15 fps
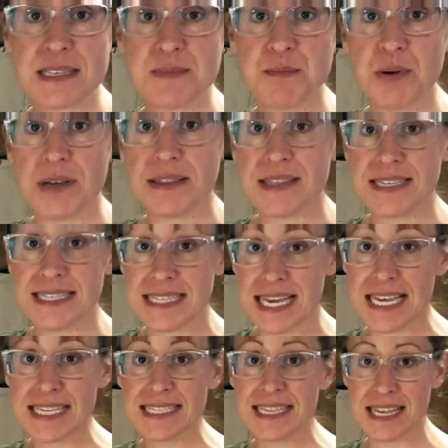is put the
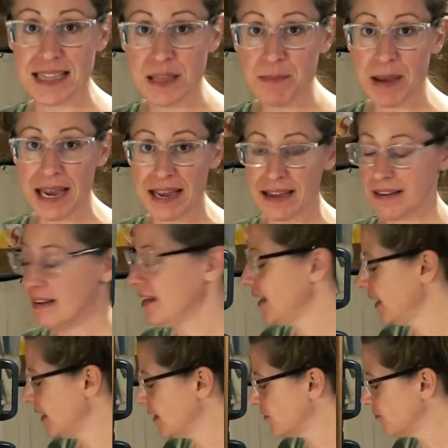steaks in the pan
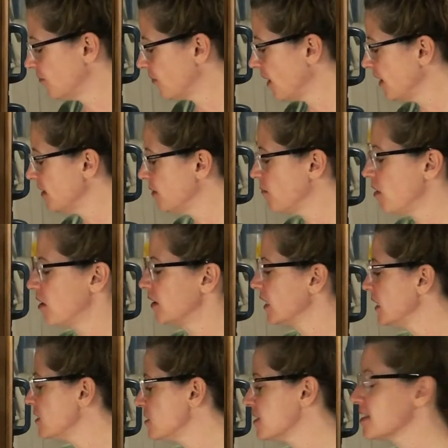and fry them
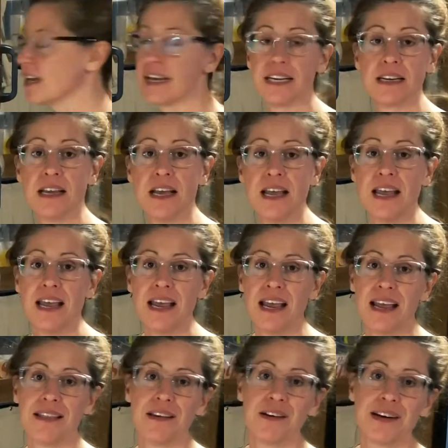on each side.
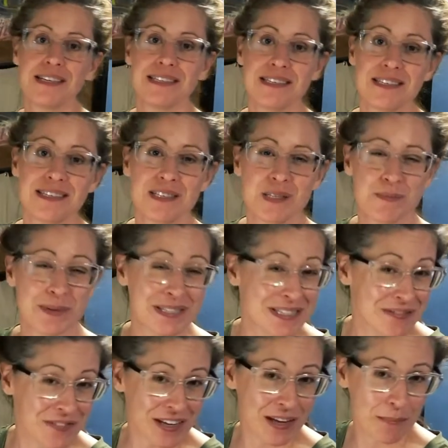And there isn't a
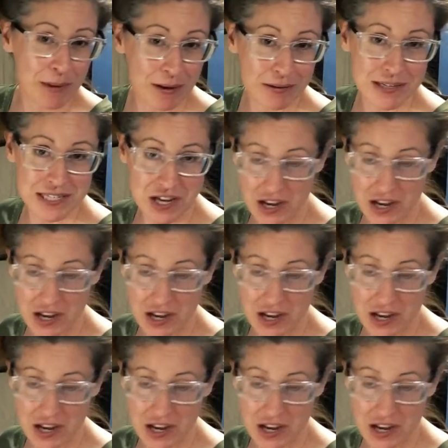specific amount